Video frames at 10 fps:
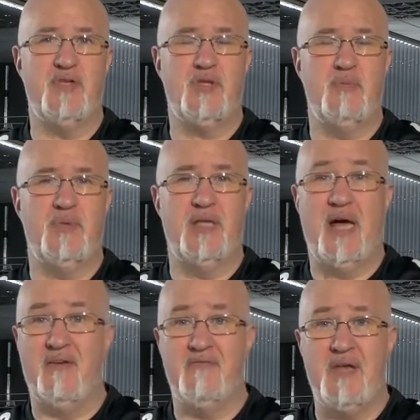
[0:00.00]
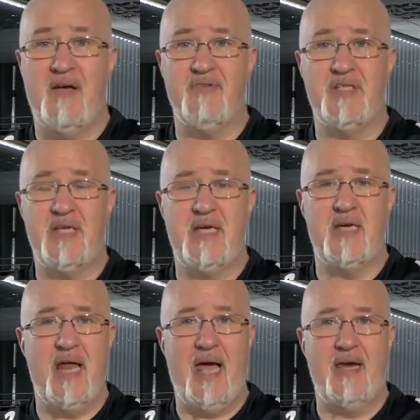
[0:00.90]
something that I've never seen
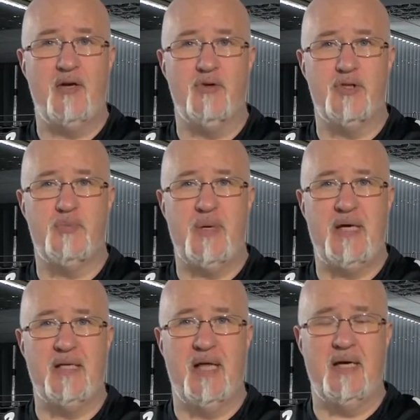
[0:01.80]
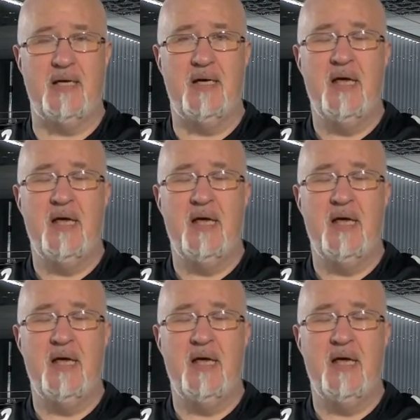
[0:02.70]
in any other speedlight.